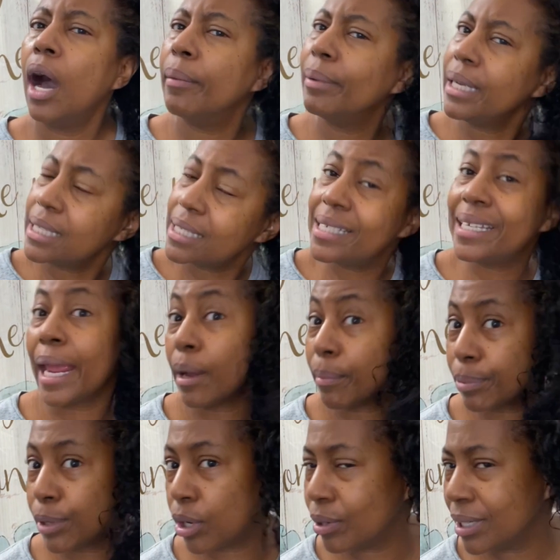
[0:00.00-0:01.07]
It's
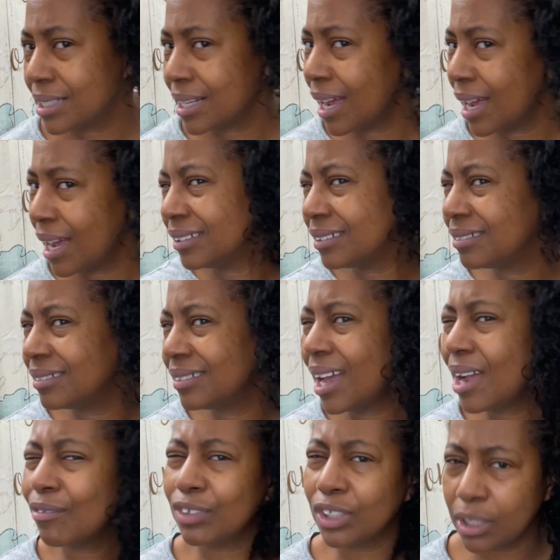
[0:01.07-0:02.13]
damp though. It's not
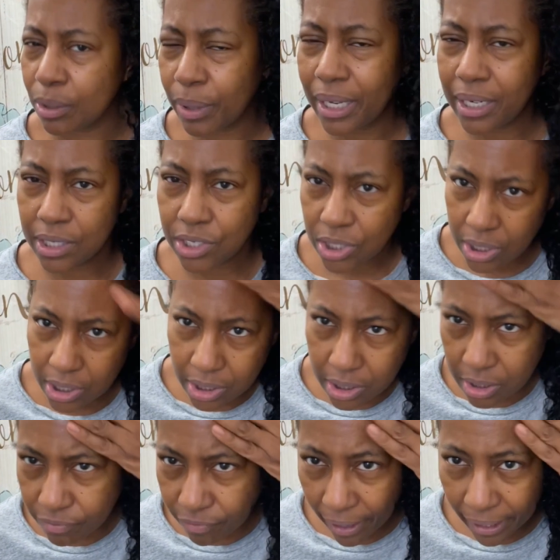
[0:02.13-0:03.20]
really wet. It's just
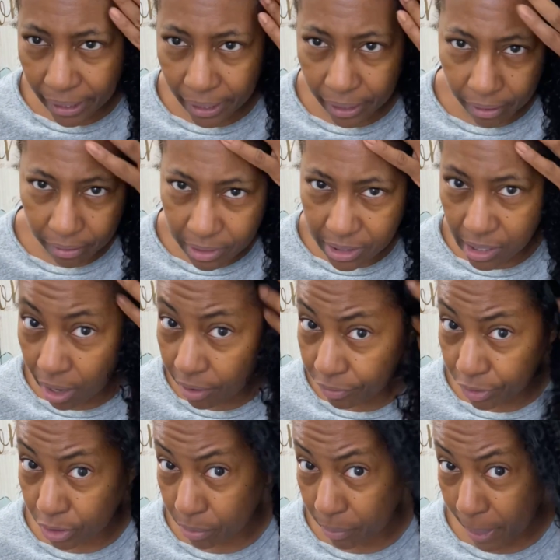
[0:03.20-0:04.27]
right here is not
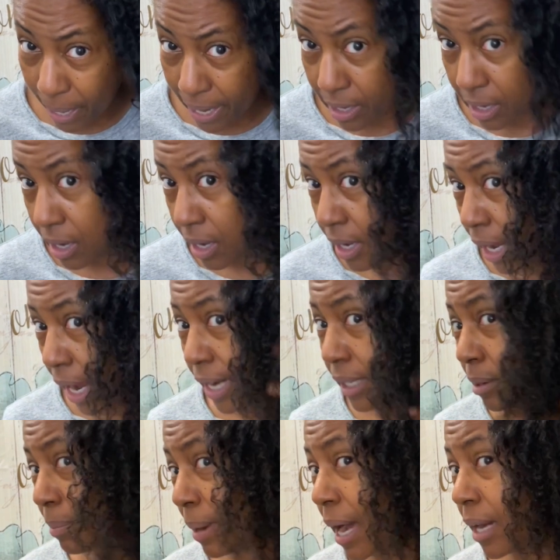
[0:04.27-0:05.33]
really wet and the
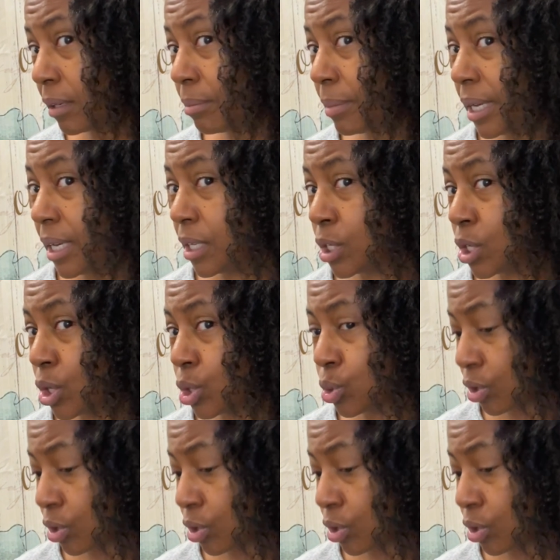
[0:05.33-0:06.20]
bottom is sort